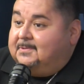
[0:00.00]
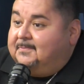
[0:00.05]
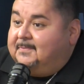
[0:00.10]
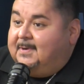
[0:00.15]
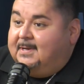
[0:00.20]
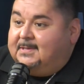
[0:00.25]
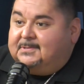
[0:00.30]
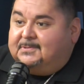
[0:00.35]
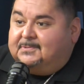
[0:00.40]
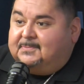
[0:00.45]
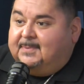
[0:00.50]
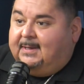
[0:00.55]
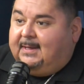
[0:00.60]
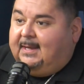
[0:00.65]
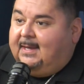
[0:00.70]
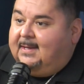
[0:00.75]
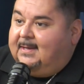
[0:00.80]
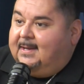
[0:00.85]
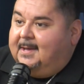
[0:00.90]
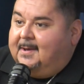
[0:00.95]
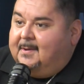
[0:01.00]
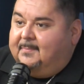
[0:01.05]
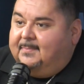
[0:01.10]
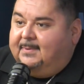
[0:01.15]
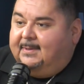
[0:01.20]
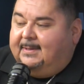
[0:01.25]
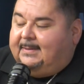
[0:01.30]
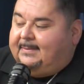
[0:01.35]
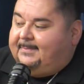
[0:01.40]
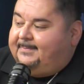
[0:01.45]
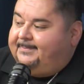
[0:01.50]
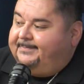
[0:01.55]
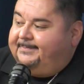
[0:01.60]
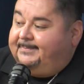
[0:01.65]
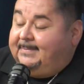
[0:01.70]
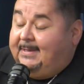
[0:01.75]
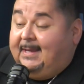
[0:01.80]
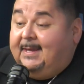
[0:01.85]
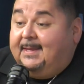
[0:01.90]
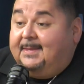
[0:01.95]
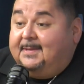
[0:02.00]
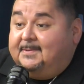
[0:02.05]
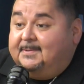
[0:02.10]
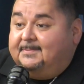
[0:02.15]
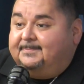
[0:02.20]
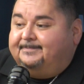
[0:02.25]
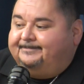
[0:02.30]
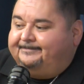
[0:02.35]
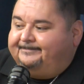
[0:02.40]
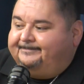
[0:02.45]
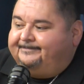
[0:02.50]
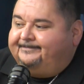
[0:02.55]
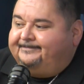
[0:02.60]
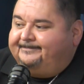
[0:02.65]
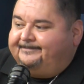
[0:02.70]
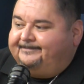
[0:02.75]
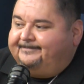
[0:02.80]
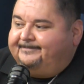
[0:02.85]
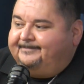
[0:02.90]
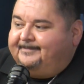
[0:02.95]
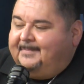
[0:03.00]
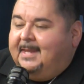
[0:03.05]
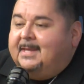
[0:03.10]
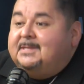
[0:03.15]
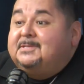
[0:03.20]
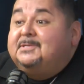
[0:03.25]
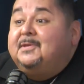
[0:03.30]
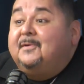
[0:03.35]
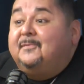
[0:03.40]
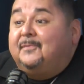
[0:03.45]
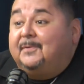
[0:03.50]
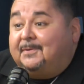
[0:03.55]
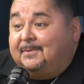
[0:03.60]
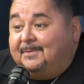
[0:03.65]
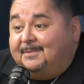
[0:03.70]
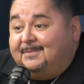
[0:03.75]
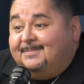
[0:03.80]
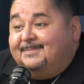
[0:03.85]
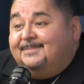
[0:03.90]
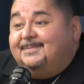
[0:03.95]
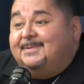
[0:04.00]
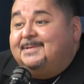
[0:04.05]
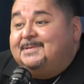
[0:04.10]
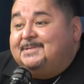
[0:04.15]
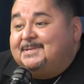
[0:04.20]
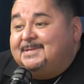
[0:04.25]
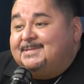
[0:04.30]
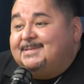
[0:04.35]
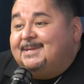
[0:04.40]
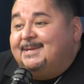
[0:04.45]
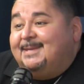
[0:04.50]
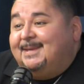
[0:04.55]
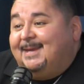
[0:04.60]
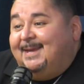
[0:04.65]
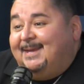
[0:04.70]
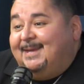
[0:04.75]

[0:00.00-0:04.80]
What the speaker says: Rancho's my get down, but yeah, it's difficult. Let's just say that.